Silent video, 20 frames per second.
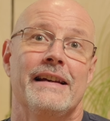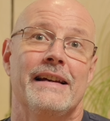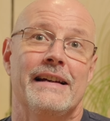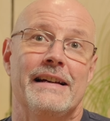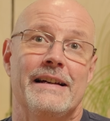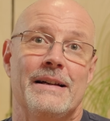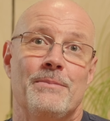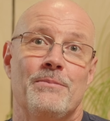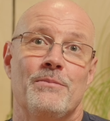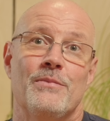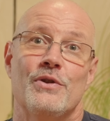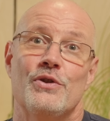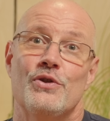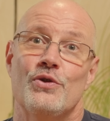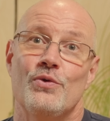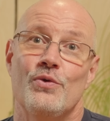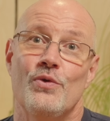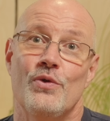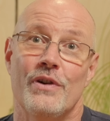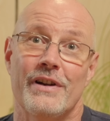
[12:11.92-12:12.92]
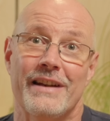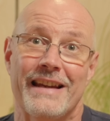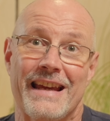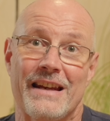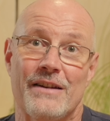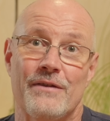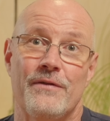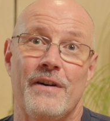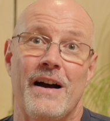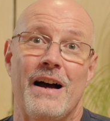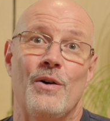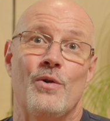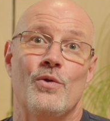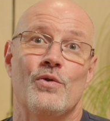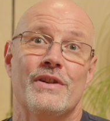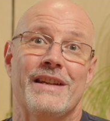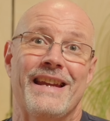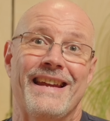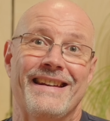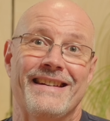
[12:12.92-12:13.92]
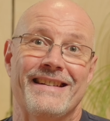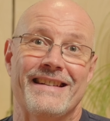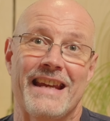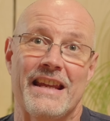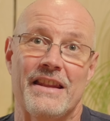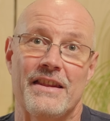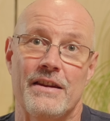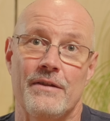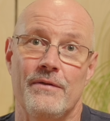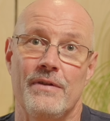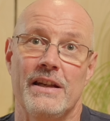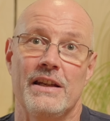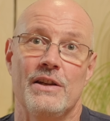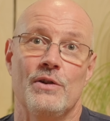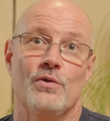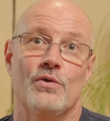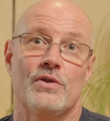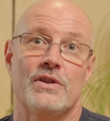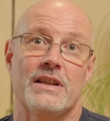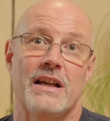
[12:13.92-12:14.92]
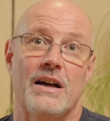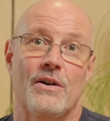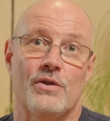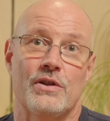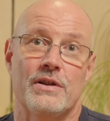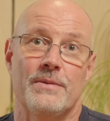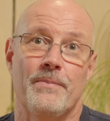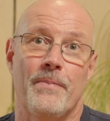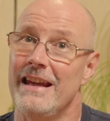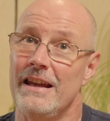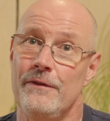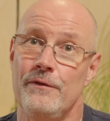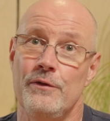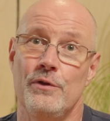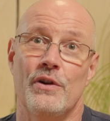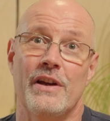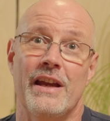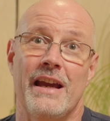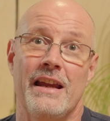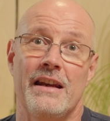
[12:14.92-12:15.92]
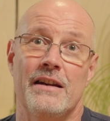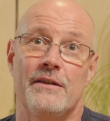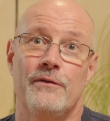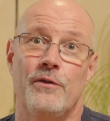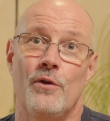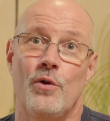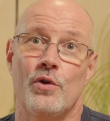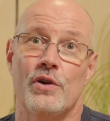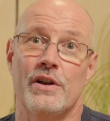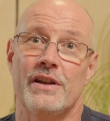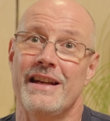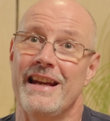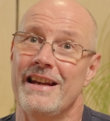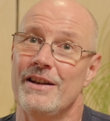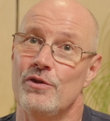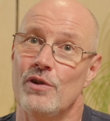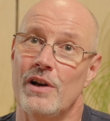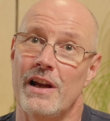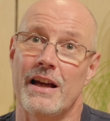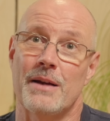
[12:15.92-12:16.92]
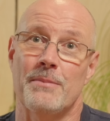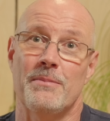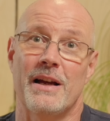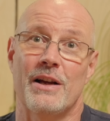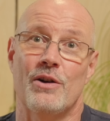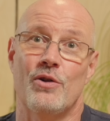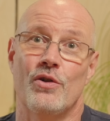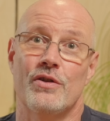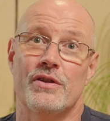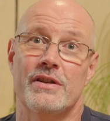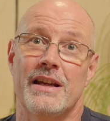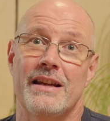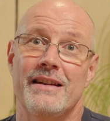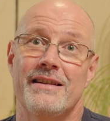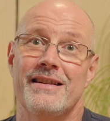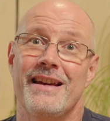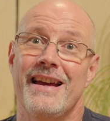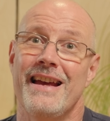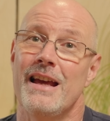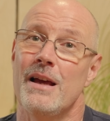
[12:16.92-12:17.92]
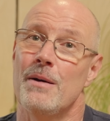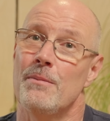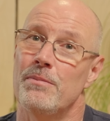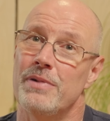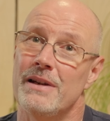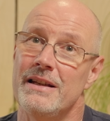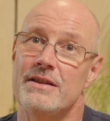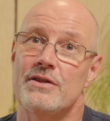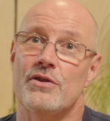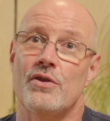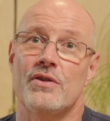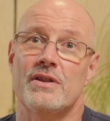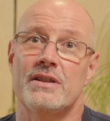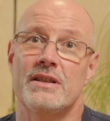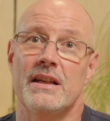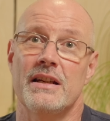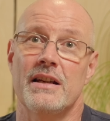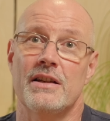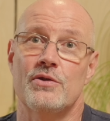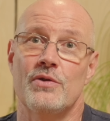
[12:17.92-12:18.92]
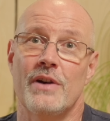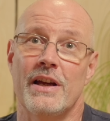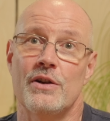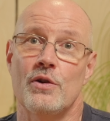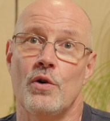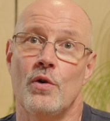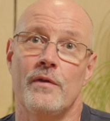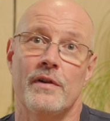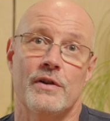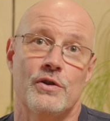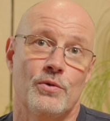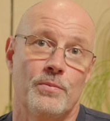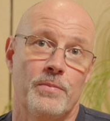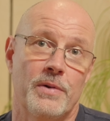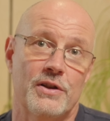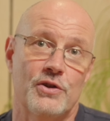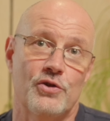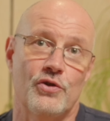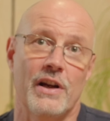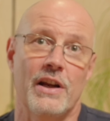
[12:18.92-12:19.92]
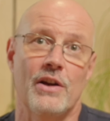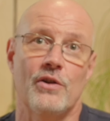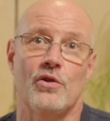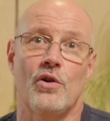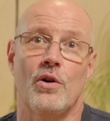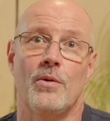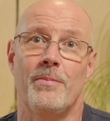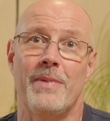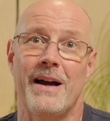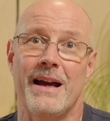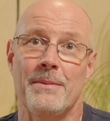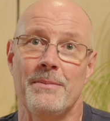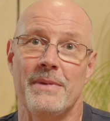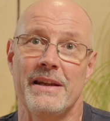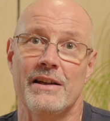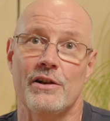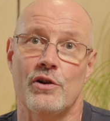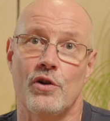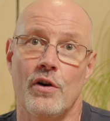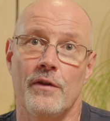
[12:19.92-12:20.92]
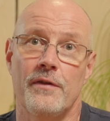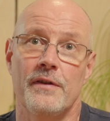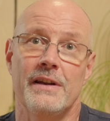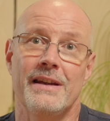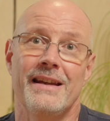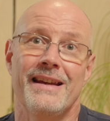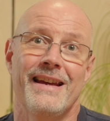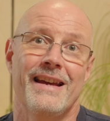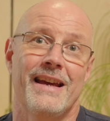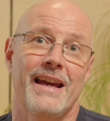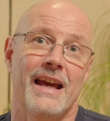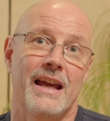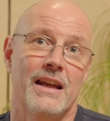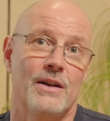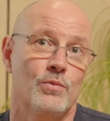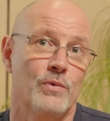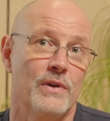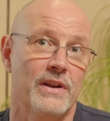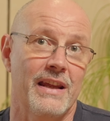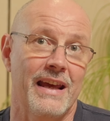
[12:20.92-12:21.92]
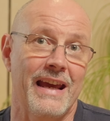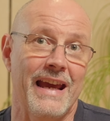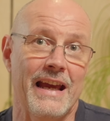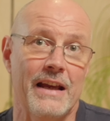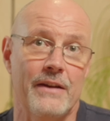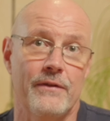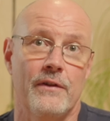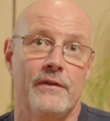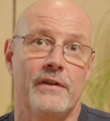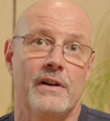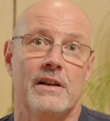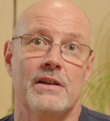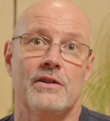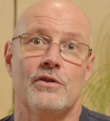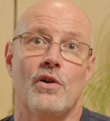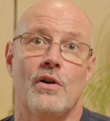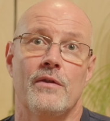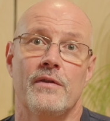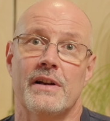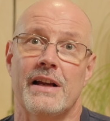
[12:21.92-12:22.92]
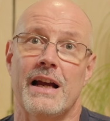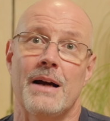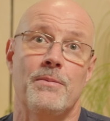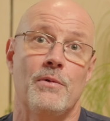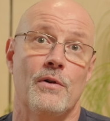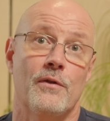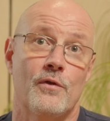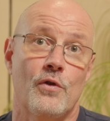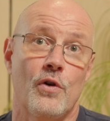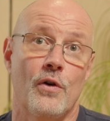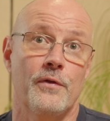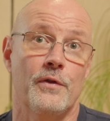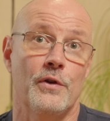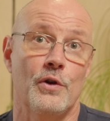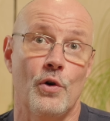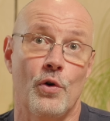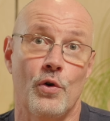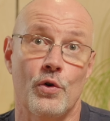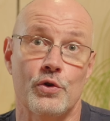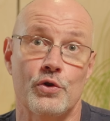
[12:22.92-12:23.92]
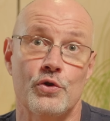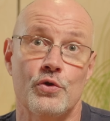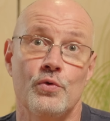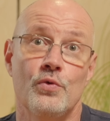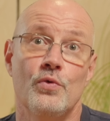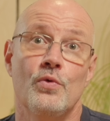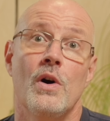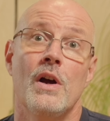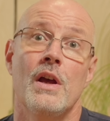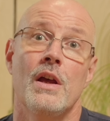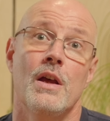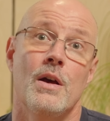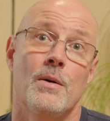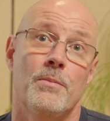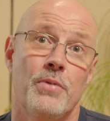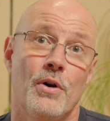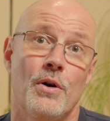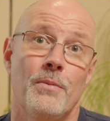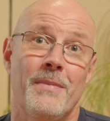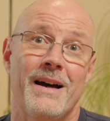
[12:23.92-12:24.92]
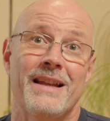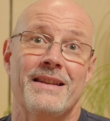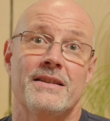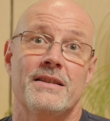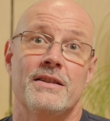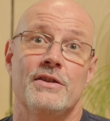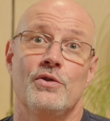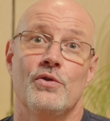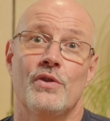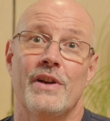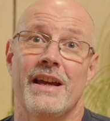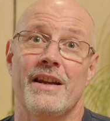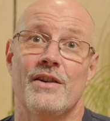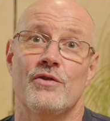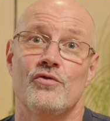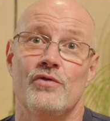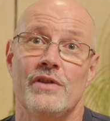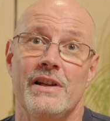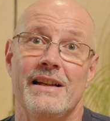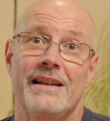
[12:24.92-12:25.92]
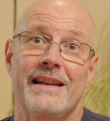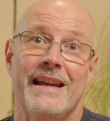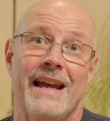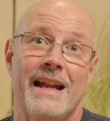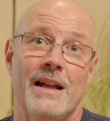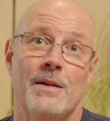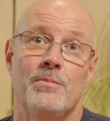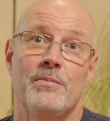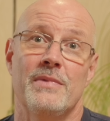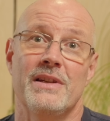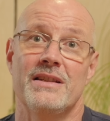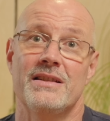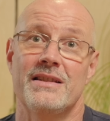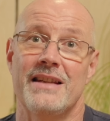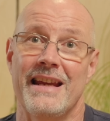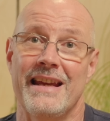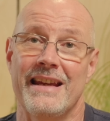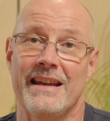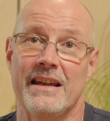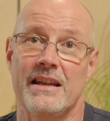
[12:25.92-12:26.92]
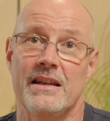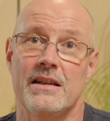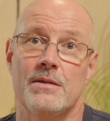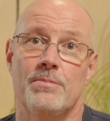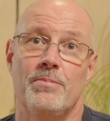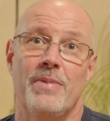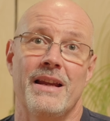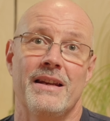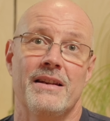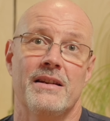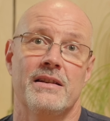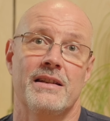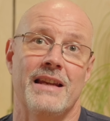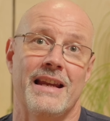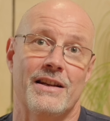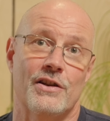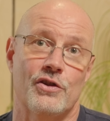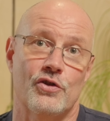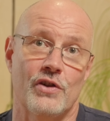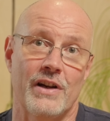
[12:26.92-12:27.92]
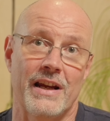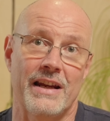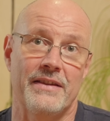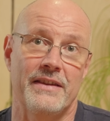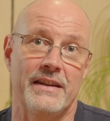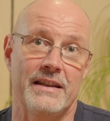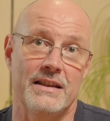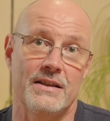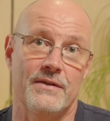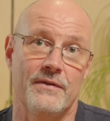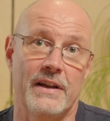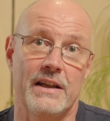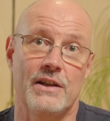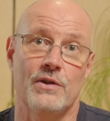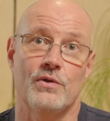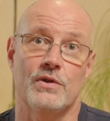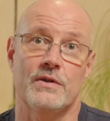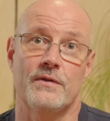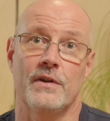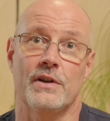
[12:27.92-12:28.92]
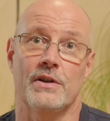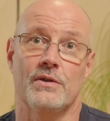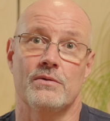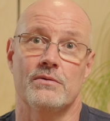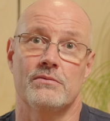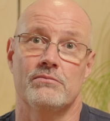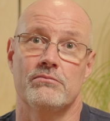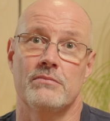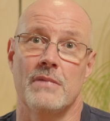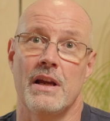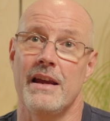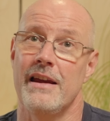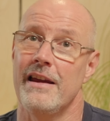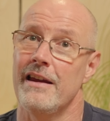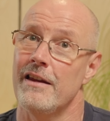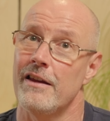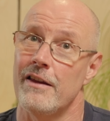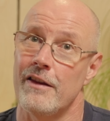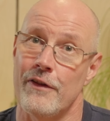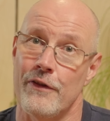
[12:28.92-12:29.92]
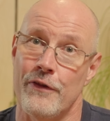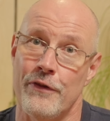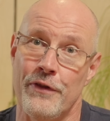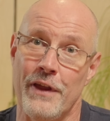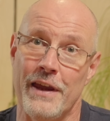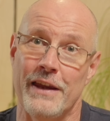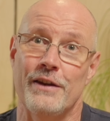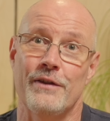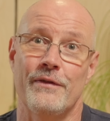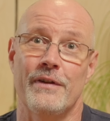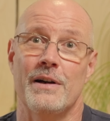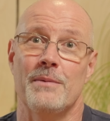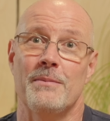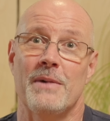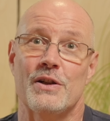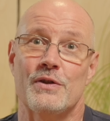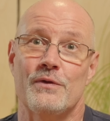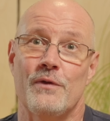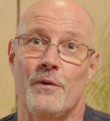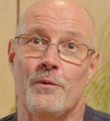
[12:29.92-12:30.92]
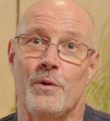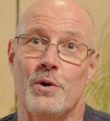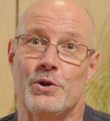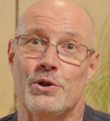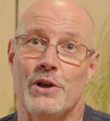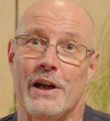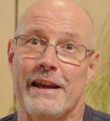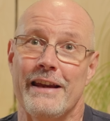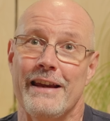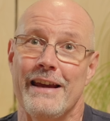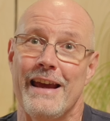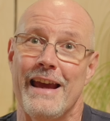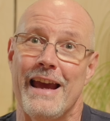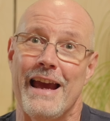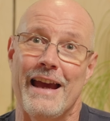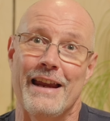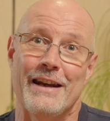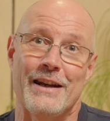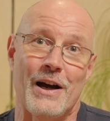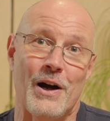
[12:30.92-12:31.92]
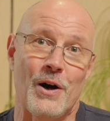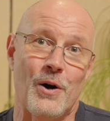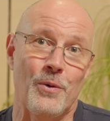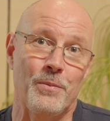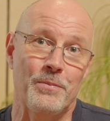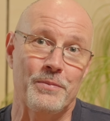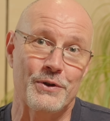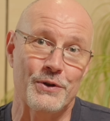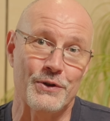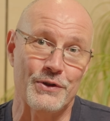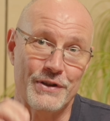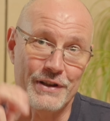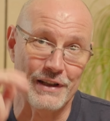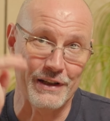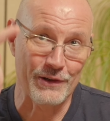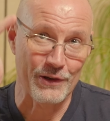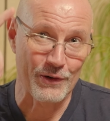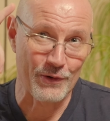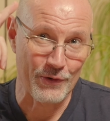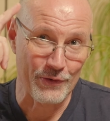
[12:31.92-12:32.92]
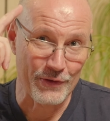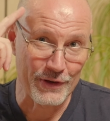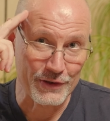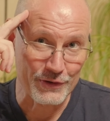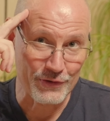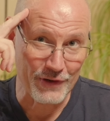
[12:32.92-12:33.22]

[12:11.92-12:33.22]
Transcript: um, to get found and get the videos out. If you can afford it and you like my content, please consider to head over to Patreon or buy me a coffee, and with the equivalent of a cup of coffee or two per month, you can really help me staying independent and create these videos for you. Thank you very much for watching, and I hope to see you along the